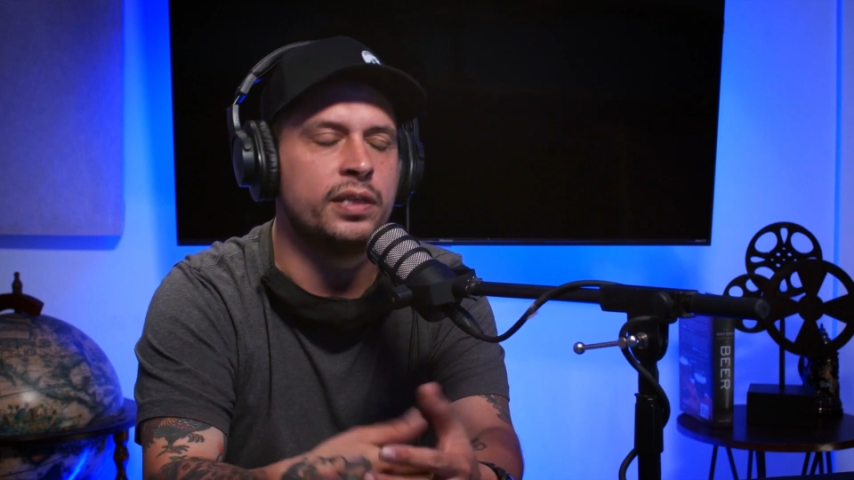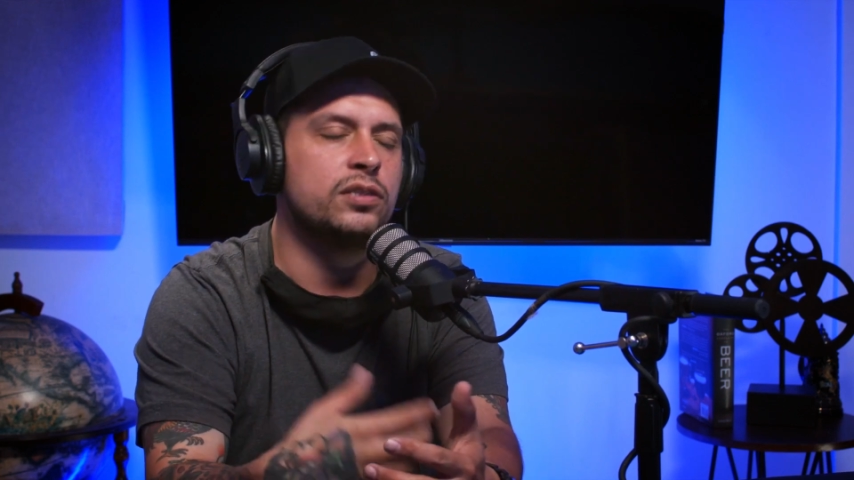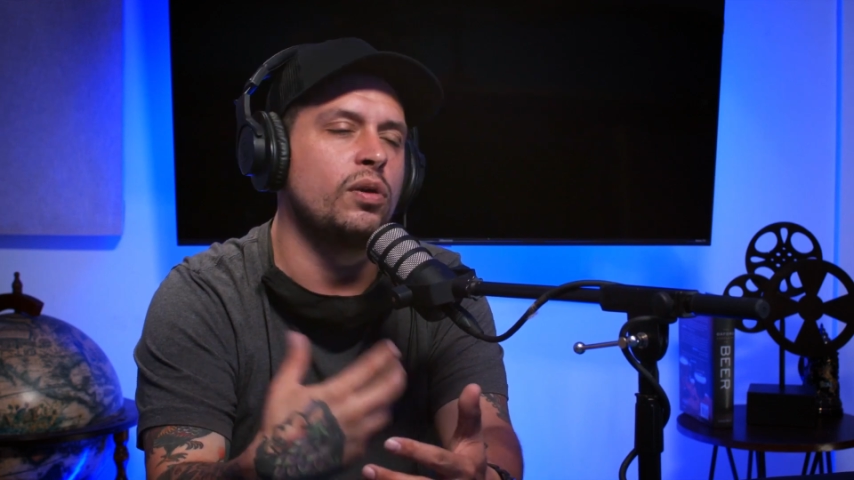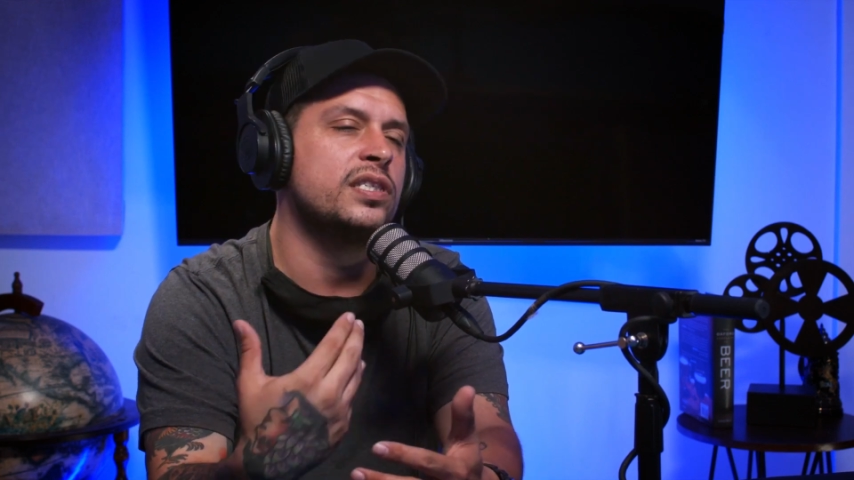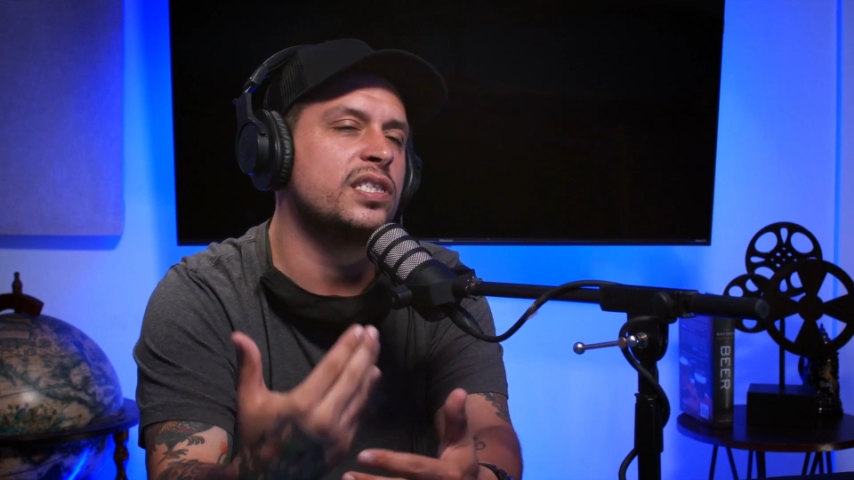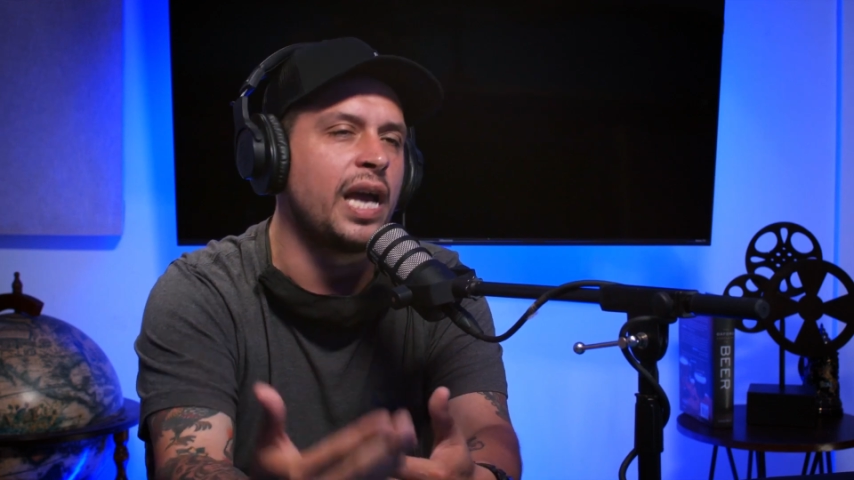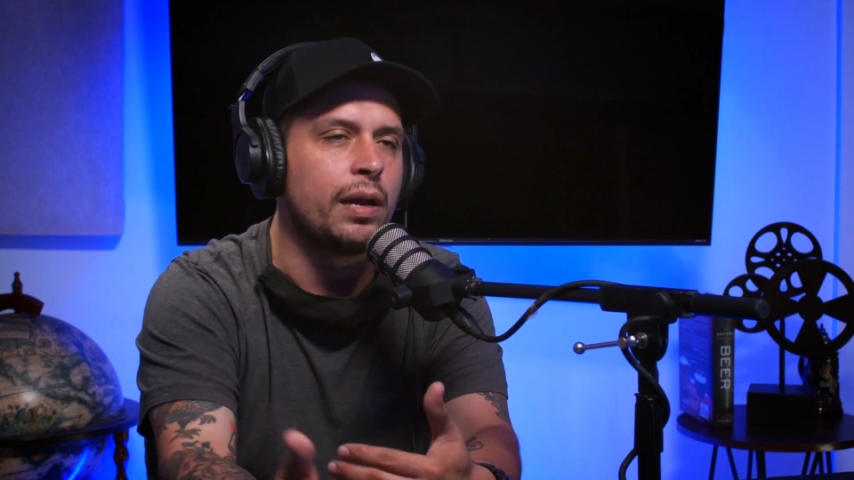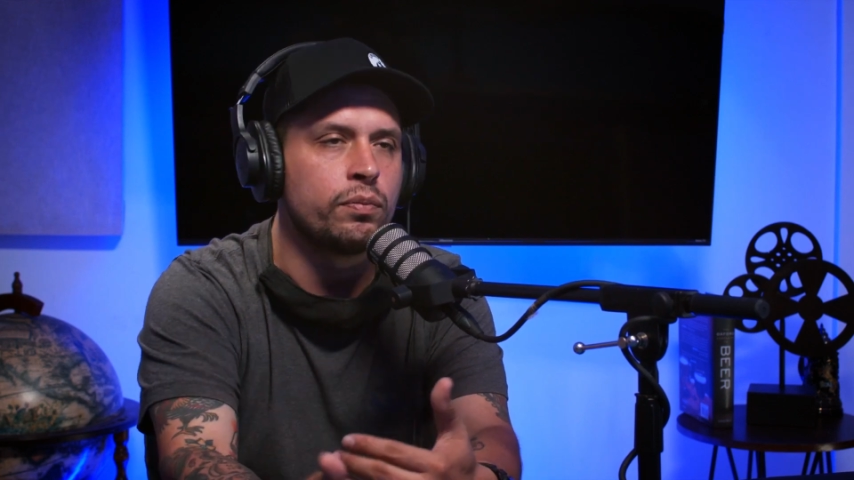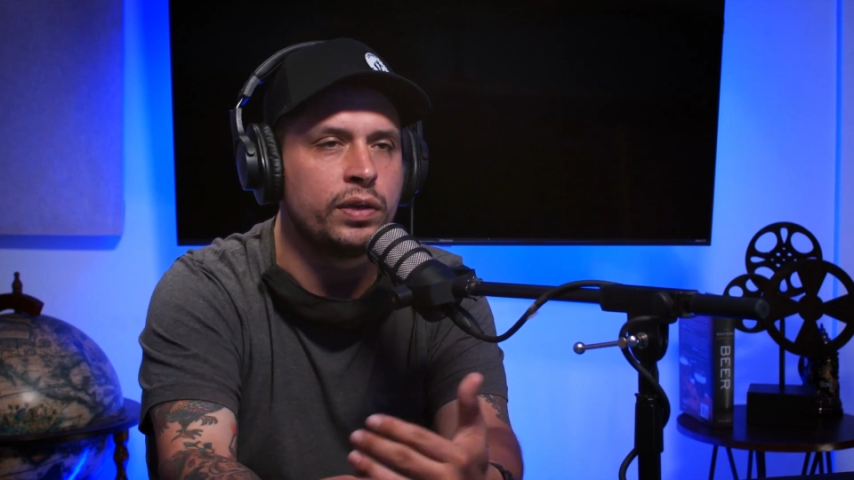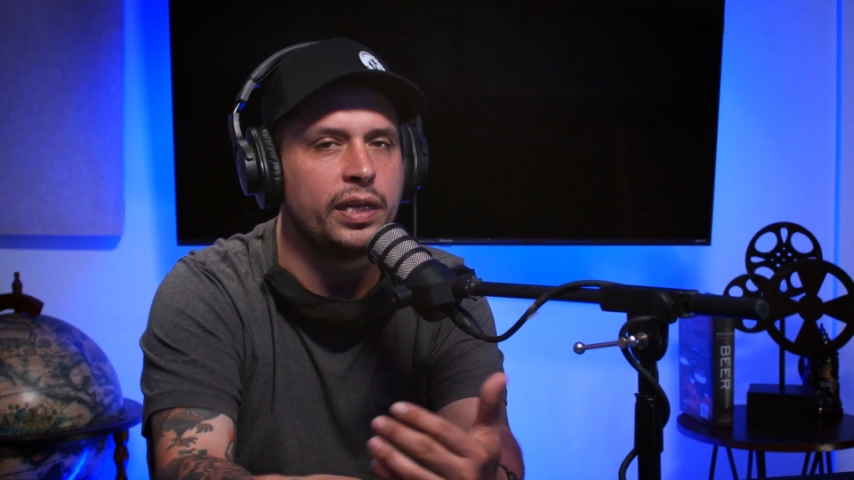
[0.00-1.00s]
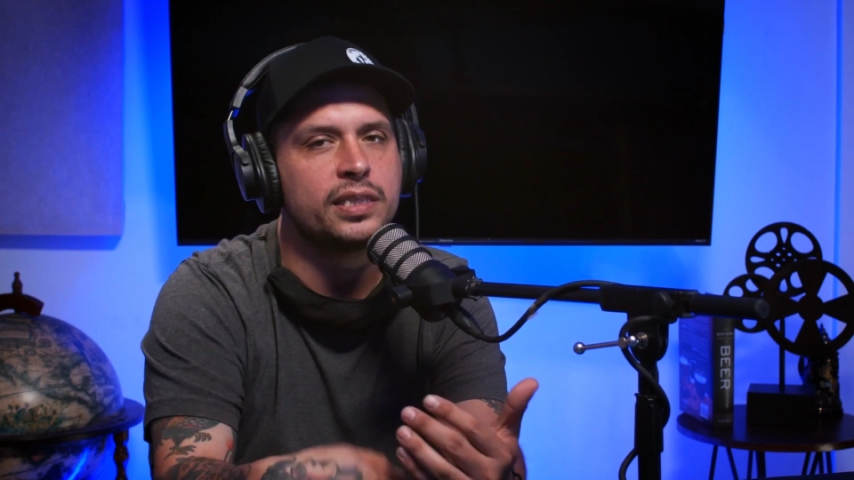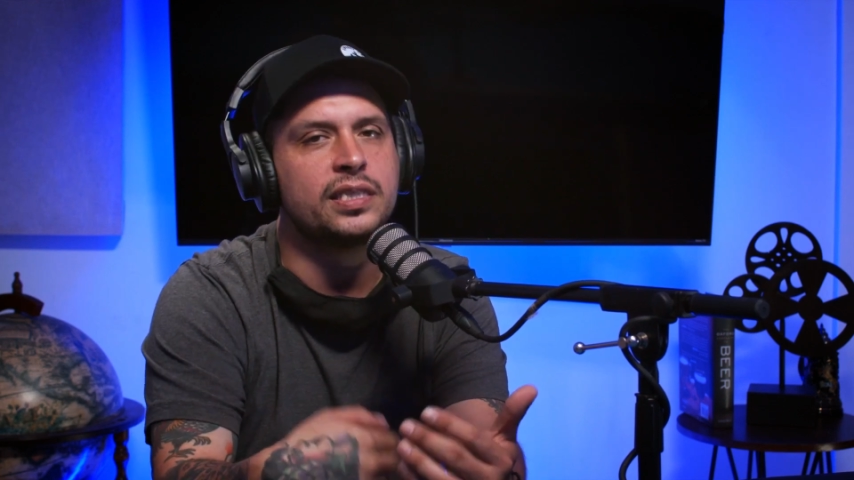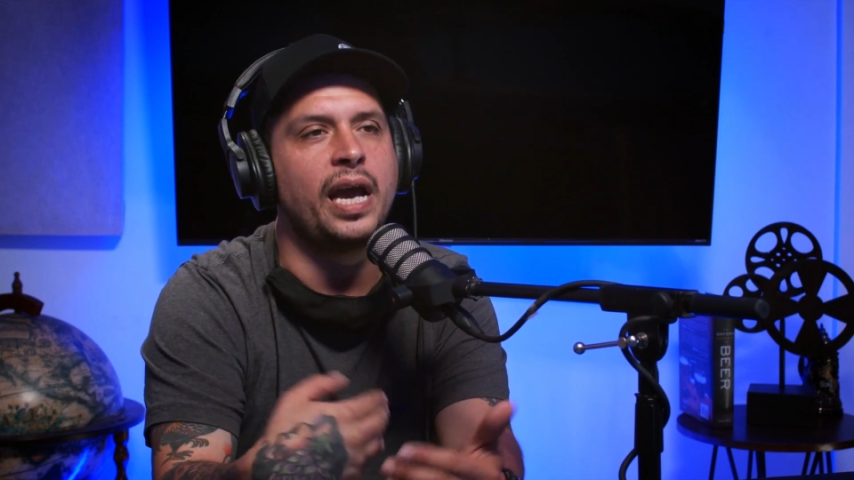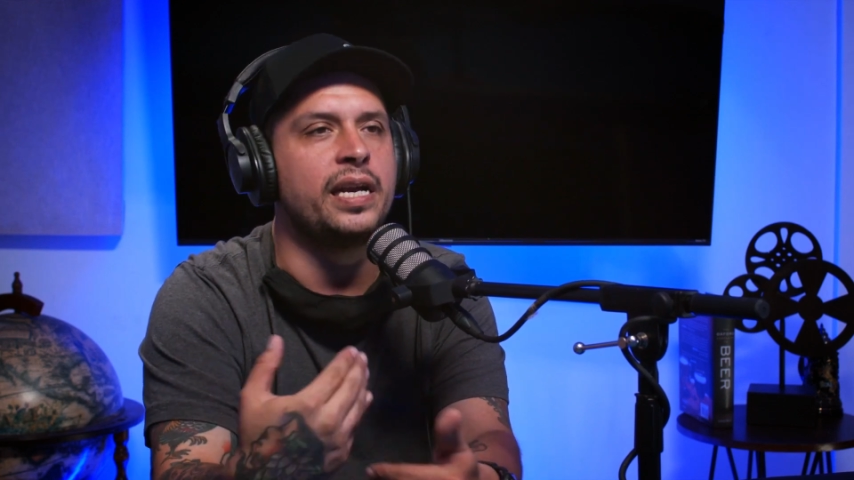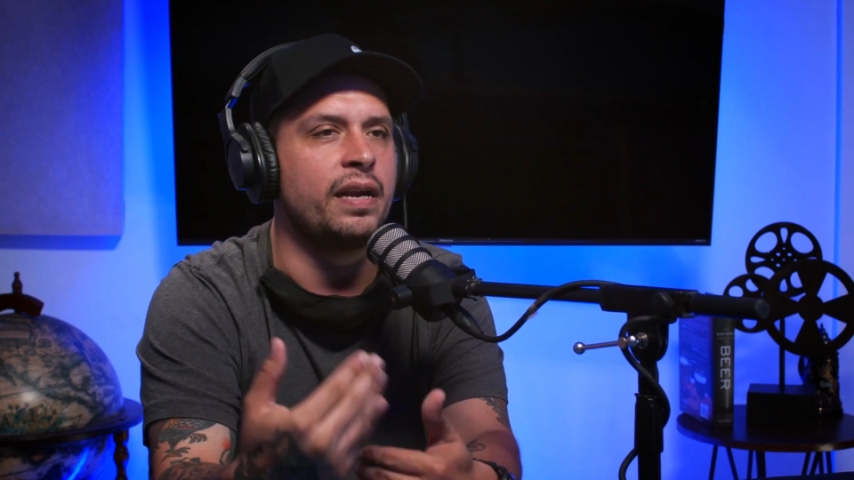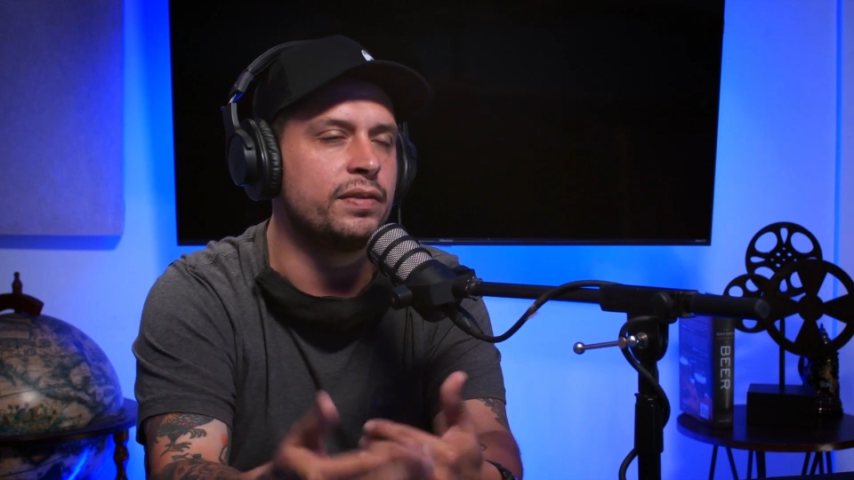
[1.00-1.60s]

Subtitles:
And so I just got really excited